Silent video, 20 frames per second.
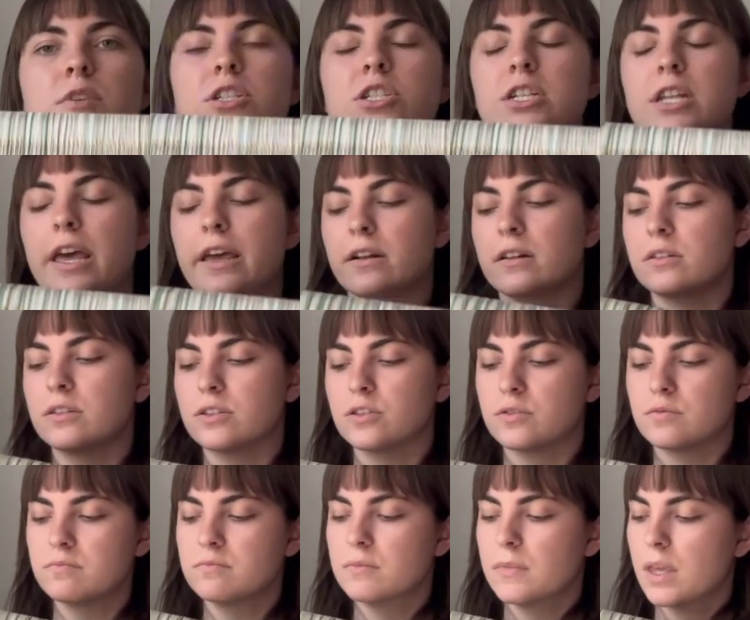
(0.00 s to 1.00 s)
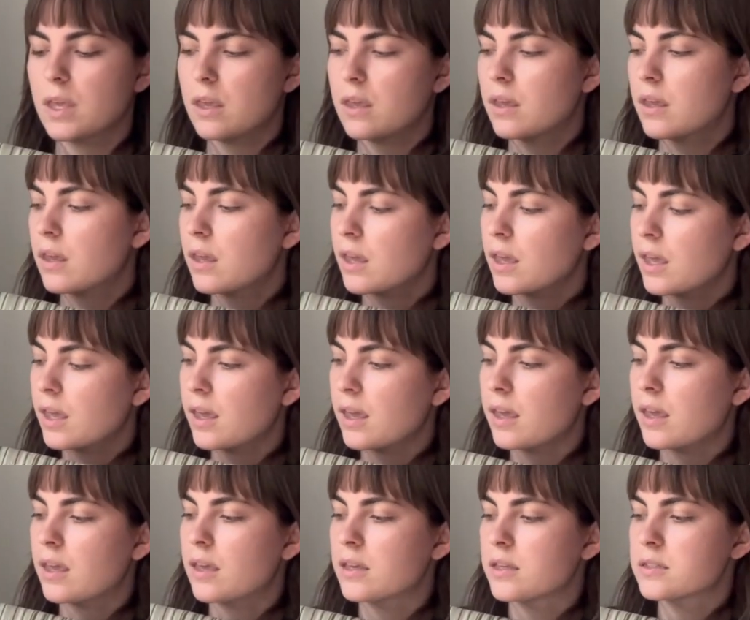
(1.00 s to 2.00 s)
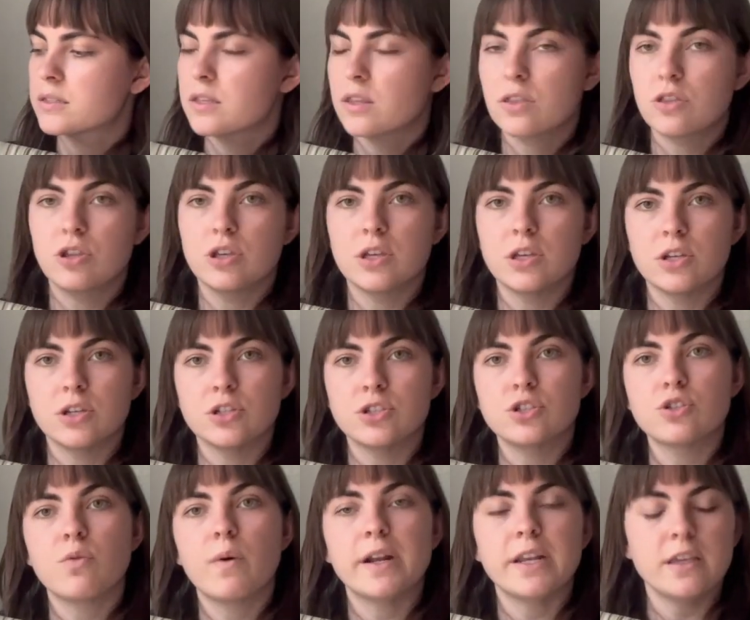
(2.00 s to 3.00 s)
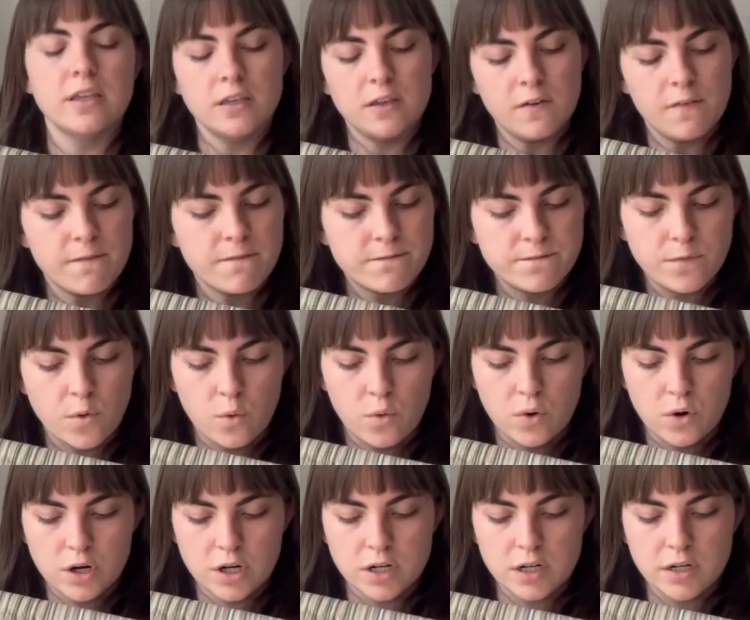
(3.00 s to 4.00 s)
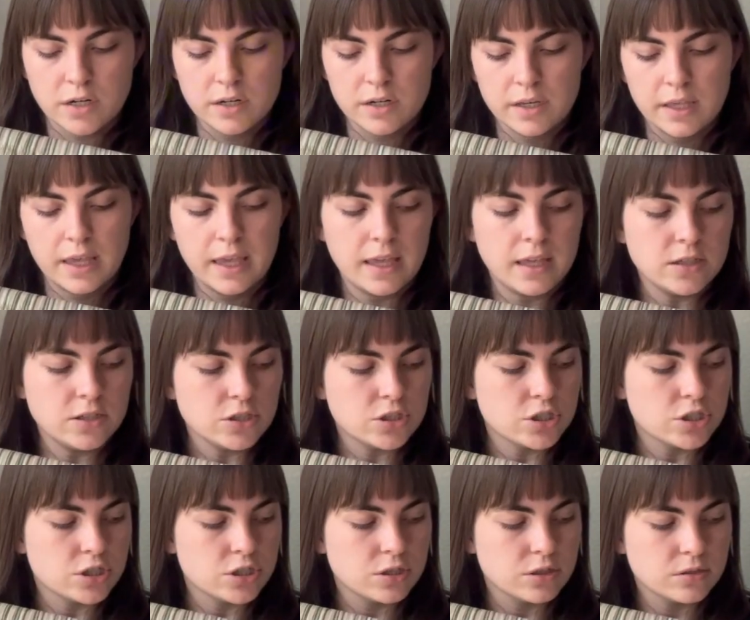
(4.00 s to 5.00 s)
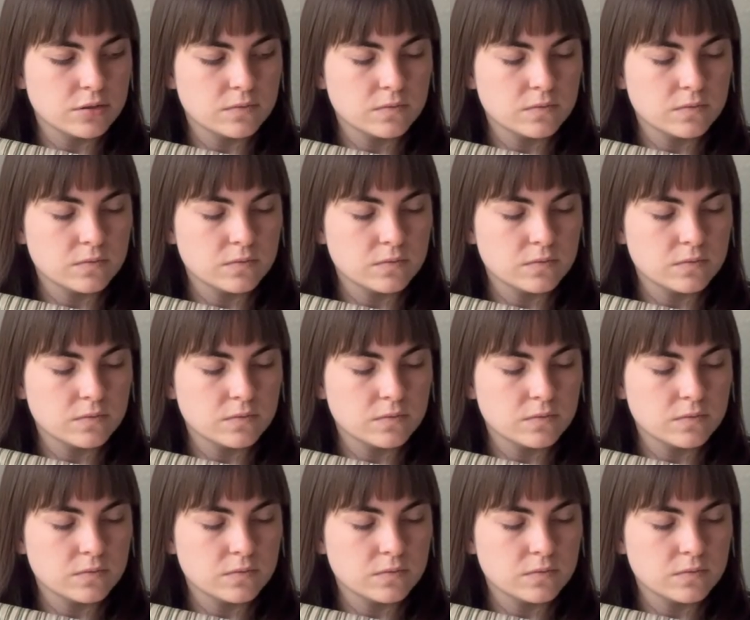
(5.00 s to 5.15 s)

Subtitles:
rigid heddle loom. It is the 24-inch